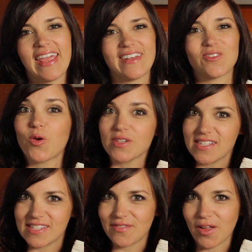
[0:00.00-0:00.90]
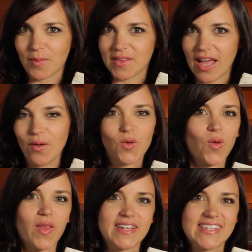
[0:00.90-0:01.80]
And of course, it's available now
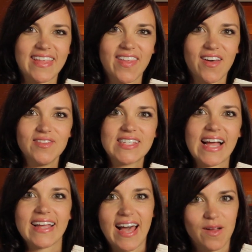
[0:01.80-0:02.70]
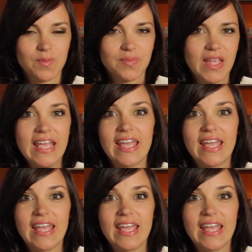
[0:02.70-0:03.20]
at WholeLatteLove.com.